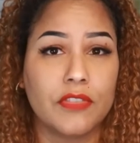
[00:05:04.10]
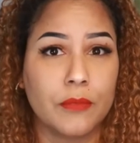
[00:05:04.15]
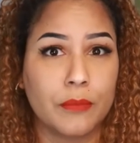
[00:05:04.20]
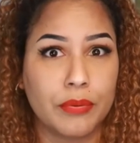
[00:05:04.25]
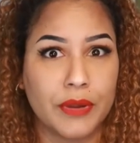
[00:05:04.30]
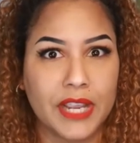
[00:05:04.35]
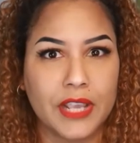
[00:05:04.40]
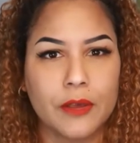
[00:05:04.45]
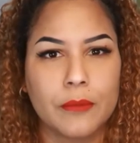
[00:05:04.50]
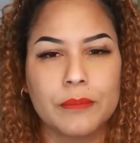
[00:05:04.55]
the
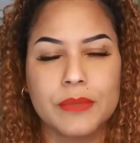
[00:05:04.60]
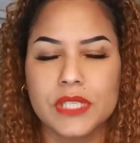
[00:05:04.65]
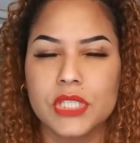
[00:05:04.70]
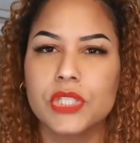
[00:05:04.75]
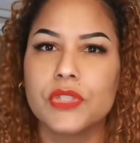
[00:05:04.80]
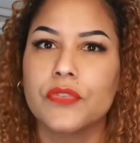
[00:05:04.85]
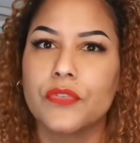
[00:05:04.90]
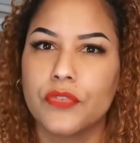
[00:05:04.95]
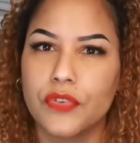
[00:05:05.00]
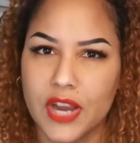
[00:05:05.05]
breakup
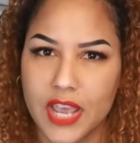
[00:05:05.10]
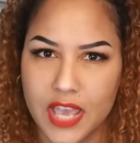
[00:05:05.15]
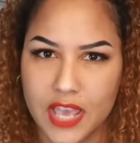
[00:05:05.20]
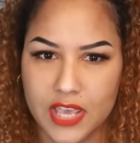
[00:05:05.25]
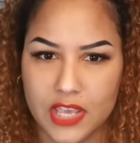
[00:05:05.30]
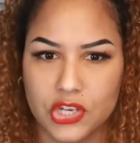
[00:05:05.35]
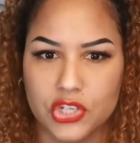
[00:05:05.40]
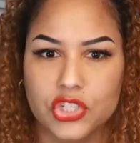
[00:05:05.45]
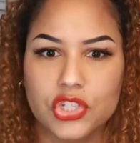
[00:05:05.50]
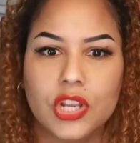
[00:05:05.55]
is
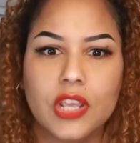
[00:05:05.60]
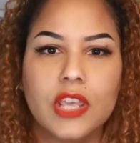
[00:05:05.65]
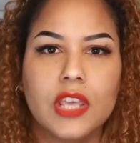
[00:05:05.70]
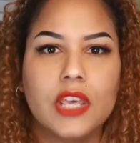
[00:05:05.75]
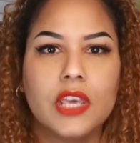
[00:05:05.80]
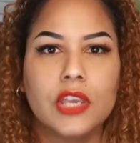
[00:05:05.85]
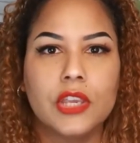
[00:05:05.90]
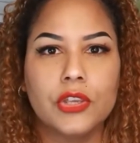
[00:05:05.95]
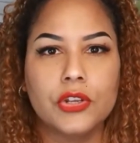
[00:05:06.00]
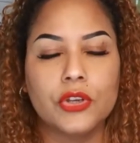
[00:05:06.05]
fresh,
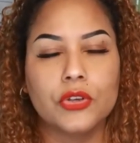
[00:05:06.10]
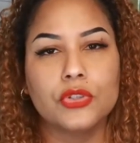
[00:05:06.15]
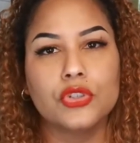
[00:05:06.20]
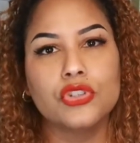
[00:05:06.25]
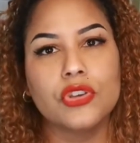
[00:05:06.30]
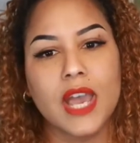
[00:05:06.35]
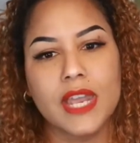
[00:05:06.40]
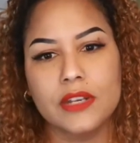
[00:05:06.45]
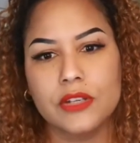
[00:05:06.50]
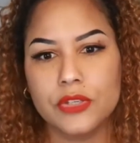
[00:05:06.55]
you know,
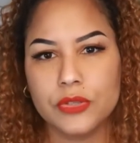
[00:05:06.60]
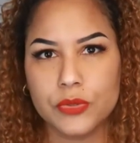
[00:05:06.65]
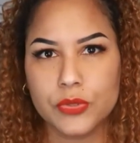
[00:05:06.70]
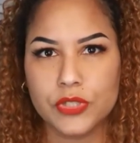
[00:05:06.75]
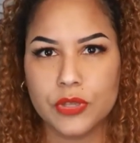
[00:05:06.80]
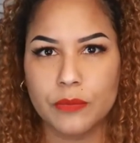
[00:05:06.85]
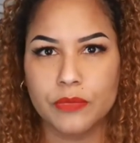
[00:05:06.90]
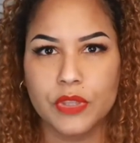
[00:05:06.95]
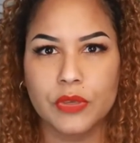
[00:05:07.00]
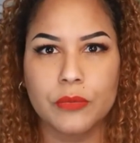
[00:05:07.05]
try to do
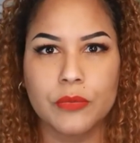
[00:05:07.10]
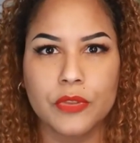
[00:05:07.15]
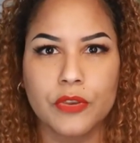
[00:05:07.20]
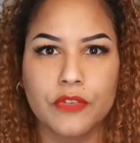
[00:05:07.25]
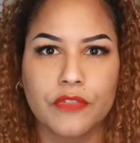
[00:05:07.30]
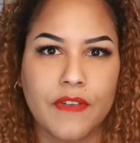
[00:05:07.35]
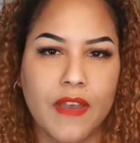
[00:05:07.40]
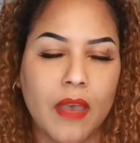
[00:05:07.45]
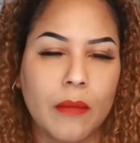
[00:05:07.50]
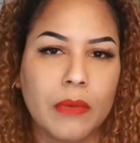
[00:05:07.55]
something with your
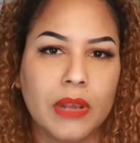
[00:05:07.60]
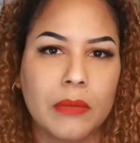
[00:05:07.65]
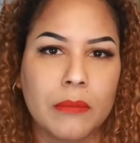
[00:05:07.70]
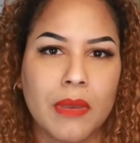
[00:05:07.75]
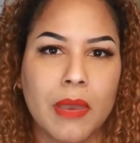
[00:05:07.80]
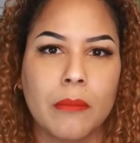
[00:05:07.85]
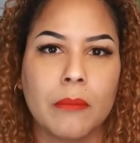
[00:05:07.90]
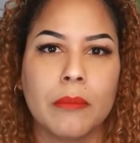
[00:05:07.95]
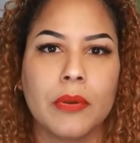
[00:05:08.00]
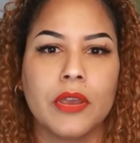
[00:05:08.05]
family
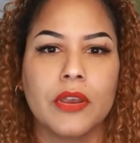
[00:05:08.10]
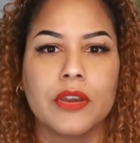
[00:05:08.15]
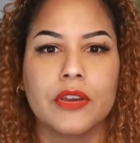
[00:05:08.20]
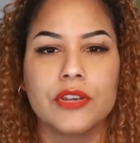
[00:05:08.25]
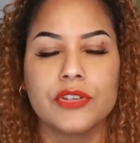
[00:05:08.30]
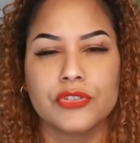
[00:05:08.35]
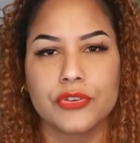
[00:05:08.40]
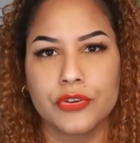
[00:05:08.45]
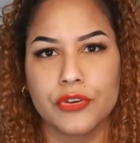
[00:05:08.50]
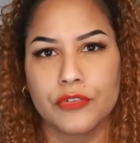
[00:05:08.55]

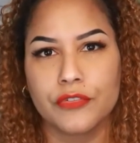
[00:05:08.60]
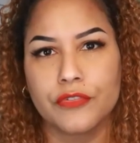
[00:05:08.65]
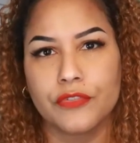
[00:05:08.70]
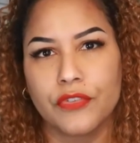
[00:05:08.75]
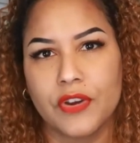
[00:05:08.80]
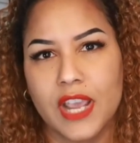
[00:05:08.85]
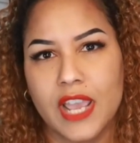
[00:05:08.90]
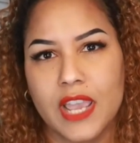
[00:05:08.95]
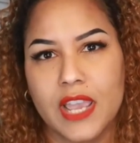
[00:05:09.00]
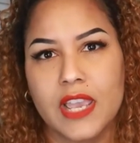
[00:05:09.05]
members or your
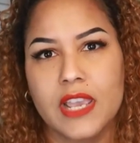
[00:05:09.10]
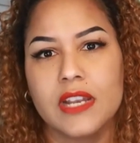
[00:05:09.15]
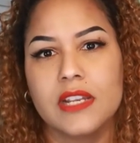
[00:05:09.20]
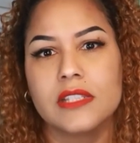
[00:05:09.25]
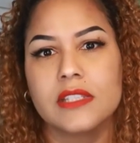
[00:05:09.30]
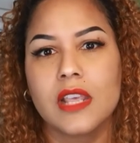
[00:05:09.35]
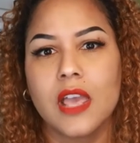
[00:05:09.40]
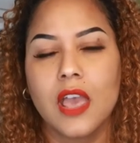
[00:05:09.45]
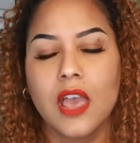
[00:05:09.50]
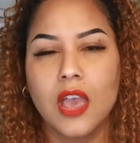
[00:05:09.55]

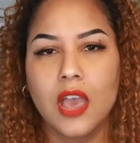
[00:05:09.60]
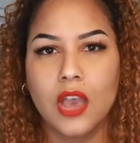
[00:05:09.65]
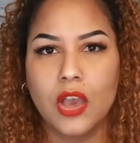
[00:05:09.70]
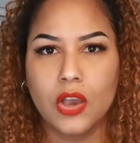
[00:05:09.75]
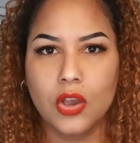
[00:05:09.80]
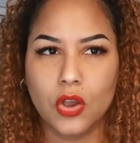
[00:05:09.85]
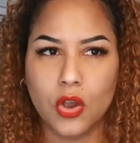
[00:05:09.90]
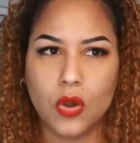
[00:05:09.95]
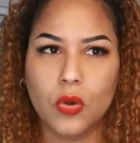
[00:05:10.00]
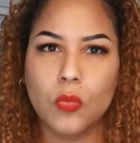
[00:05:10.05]
friends.
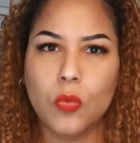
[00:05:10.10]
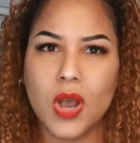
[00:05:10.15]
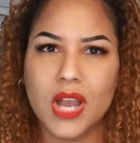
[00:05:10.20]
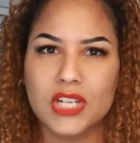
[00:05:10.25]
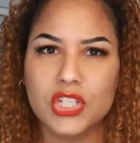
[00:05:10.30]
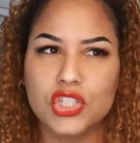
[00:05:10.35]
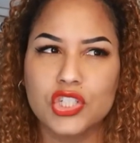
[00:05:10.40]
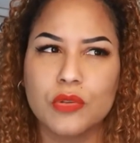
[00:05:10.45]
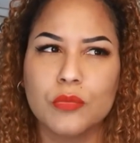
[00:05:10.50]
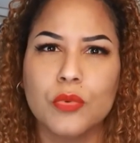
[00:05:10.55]
Go
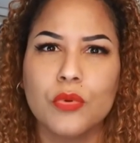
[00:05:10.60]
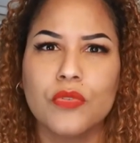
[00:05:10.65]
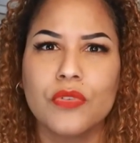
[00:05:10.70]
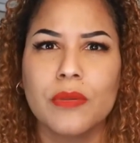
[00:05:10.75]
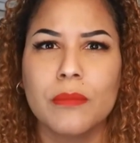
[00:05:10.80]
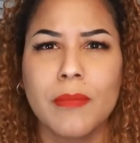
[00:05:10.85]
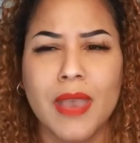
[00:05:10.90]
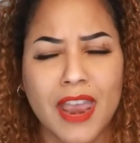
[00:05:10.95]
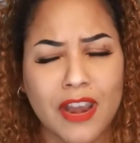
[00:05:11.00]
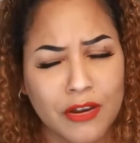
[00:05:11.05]
watch the movie
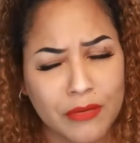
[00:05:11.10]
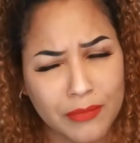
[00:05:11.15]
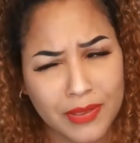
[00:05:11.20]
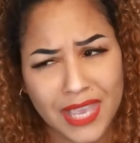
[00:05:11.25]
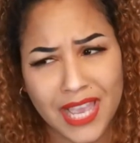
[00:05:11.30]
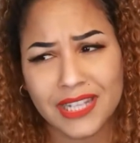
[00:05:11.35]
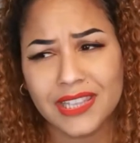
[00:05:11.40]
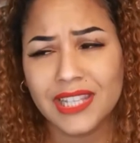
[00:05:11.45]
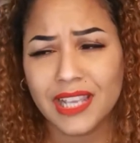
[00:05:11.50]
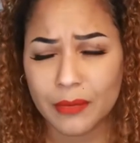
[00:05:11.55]
Marry
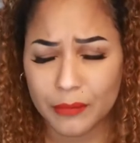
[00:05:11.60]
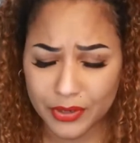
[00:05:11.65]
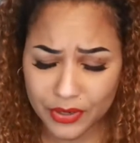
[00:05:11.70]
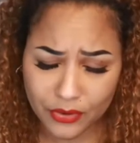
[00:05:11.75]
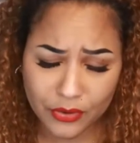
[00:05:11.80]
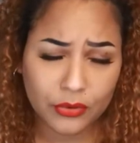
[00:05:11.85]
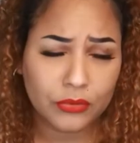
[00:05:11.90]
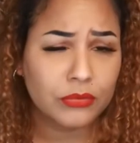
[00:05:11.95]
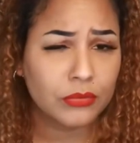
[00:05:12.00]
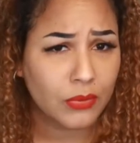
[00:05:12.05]
Me. I think I'm gonna
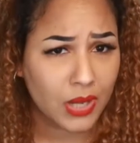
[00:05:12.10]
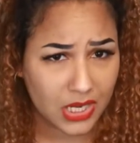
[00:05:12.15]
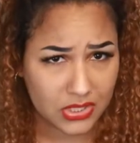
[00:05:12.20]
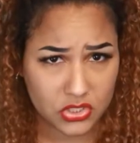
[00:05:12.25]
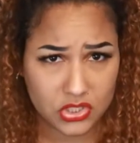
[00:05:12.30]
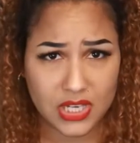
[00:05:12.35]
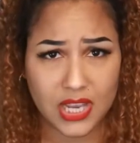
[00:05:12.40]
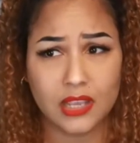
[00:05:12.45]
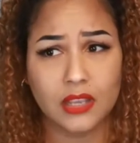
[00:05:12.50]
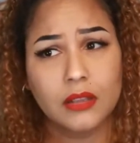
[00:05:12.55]
go
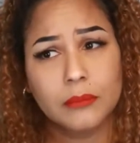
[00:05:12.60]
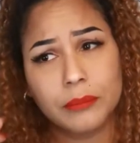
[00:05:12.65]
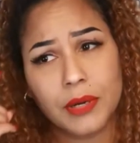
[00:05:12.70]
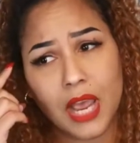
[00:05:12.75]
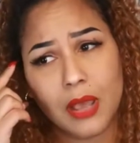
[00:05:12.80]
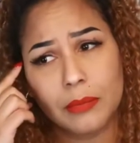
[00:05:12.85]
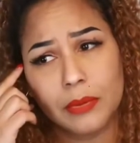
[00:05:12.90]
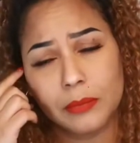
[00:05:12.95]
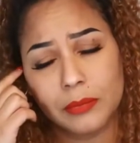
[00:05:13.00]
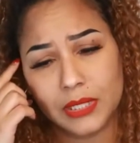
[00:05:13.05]
watch that
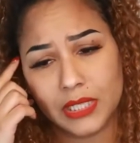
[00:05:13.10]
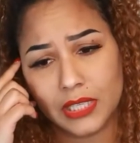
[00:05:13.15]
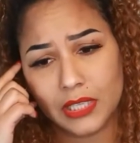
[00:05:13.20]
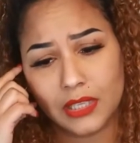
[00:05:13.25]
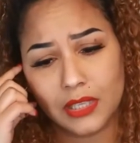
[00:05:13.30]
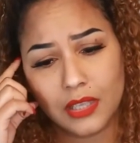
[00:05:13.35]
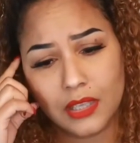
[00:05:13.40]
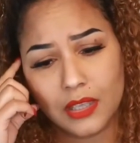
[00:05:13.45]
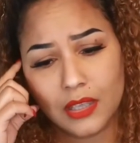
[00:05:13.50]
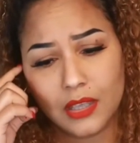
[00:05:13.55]

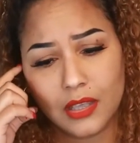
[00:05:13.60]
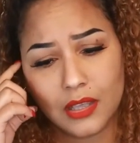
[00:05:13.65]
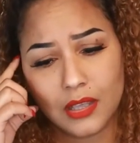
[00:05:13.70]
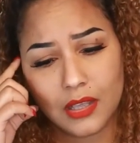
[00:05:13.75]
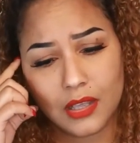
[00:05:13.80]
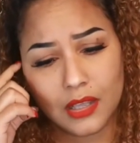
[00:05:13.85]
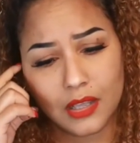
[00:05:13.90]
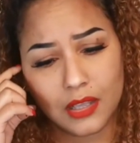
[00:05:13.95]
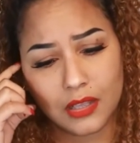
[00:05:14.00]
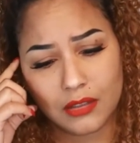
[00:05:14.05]
probably.
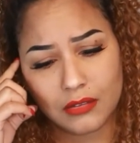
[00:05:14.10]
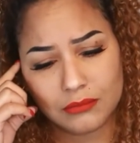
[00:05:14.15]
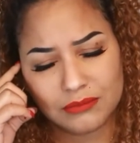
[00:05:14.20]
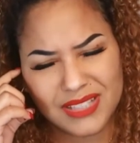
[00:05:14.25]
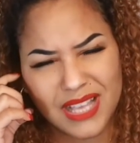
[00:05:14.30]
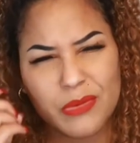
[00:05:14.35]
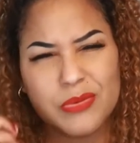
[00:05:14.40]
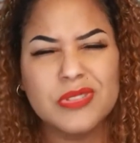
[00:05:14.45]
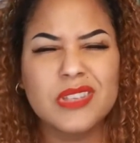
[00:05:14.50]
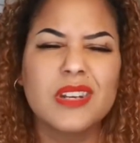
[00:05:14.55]

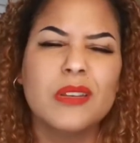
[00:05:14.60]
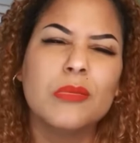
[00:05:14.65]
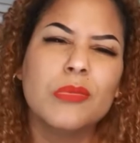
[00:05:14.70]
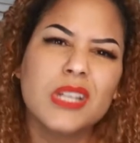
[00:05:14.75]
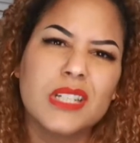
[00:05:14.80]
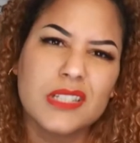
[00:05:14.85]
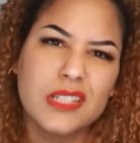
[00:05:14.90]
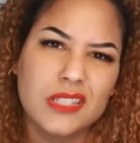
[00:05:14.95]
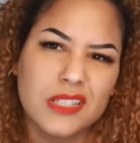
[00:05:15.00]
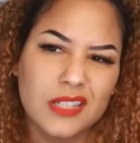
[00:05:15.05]
I was gonna
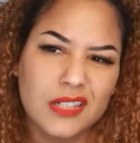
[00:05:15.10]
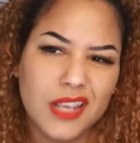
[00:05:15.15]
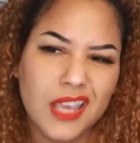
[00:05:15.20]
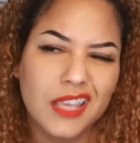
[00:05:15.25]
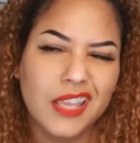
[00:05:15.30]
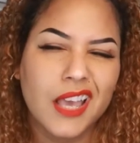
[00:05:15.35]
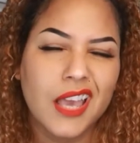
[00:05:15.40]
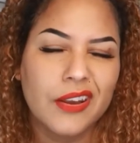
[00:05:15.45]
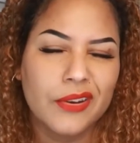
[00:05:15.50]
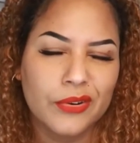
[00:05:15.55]
watch it
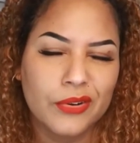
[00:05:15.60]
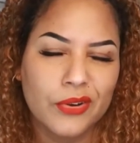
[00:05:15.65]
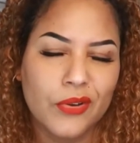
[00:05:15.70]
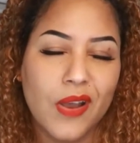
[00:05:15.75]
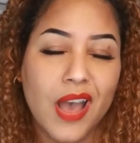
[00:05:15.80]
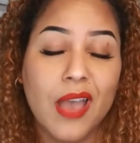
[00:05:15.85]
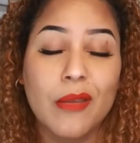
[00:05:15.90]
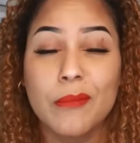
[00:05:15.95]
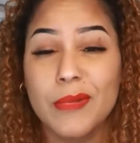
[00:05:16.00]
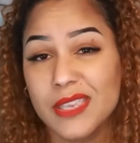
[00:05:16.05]
tonight. I don't know.
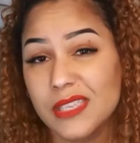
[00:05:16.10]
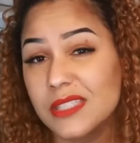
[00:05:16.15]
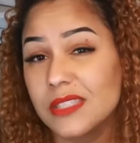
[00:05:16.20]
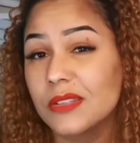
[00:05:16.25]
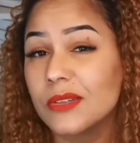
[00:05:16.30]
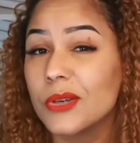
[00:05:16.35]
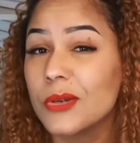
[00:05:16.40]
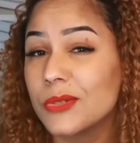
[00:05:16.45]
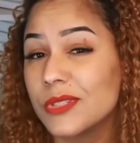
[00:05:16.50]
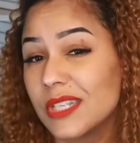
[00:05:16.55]
I may
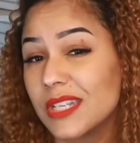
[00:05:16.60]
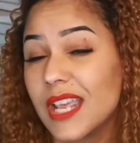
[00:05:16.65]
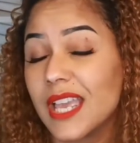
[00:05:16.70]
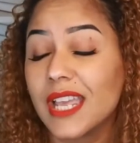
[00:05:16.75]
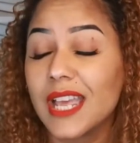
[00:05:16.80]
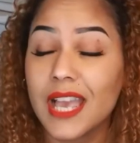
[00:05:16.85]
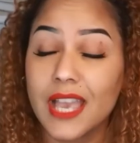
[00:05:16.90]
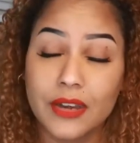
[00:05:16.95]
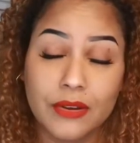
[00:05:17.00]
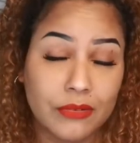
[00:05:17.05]
still go
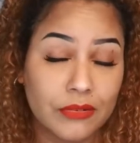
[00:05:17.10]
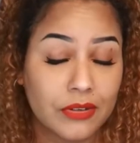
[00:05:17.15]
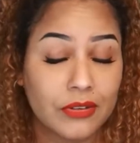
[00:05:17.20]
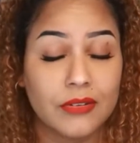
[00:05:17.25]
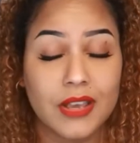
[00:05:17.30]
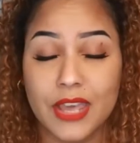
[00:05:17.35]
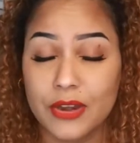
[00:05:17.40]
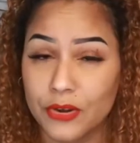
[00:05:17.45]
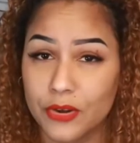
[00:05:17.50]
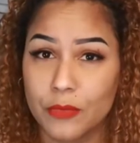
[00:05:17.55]
tonight. I don't
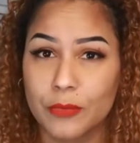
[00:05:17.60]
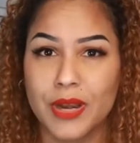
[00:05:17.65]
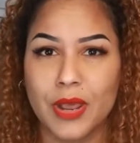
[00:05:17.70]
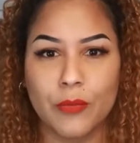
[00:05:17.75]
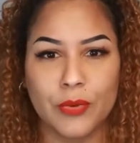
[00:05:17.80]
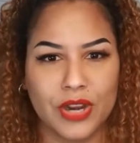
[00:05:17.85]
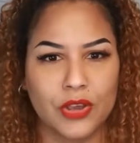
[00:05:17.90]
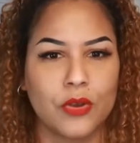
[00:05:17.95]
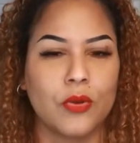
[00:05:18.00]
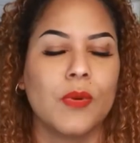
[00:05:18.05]
know, but I
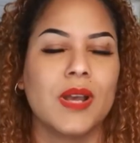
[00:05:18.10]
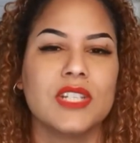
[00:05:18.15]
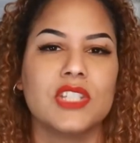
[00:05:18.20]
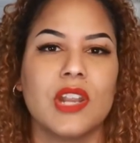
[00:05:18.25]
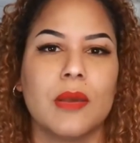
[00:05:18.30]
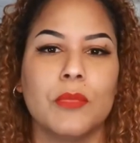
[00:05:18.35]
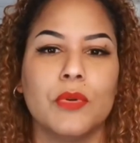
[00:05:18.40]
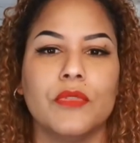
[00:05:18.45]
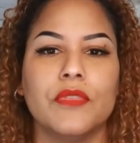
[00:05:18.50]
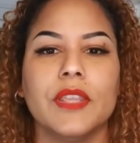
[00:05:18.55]
wanna go watch
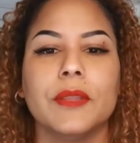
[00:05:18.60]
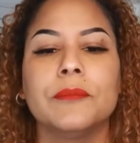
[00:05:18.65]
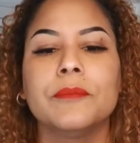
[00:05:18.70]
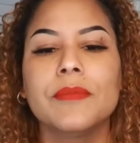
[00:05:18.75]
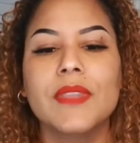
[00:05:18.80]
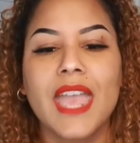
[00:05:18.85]
that movie.